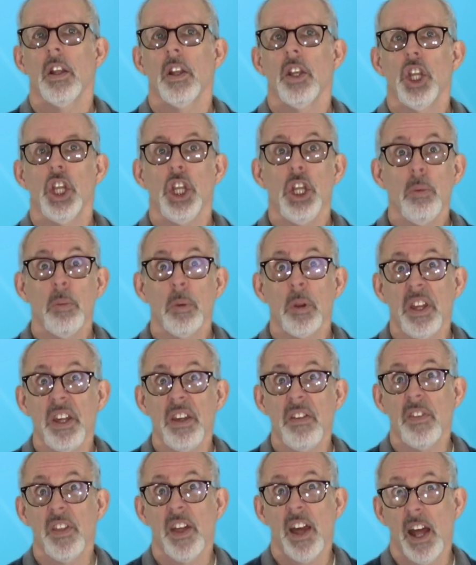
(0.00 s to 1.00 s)
you
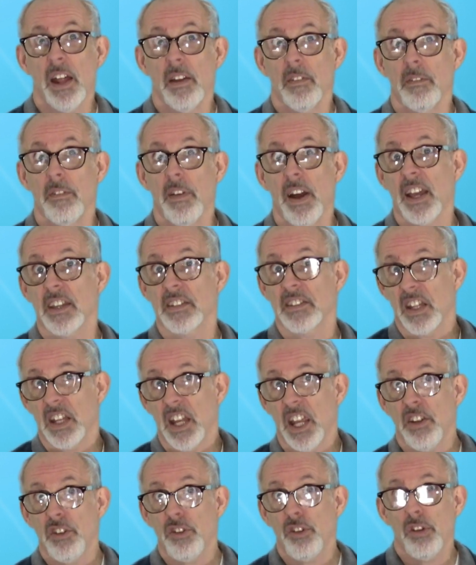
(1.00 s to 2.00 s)
believe that
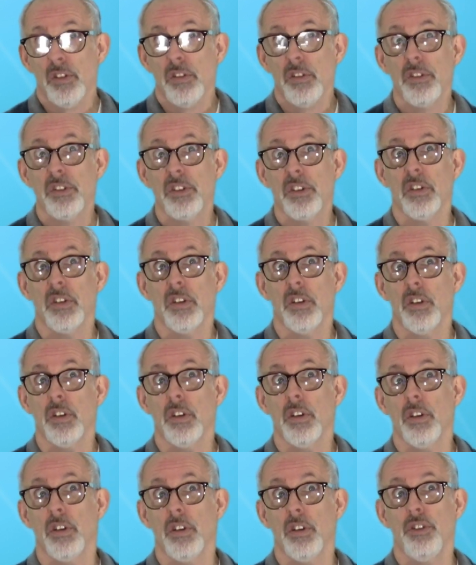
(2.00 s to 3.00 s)
vaccinations
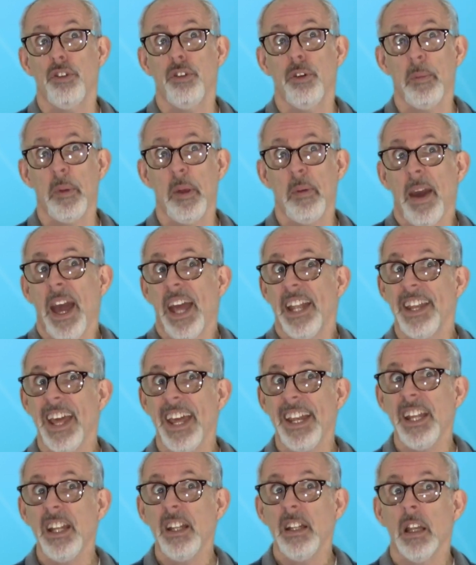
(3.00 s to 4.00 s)
should be
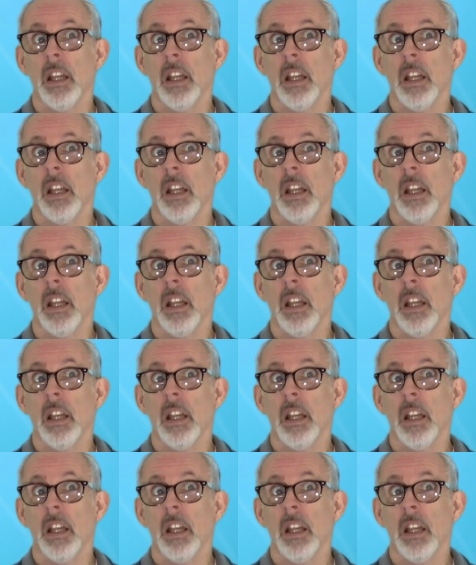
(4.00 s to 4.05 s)
mandated?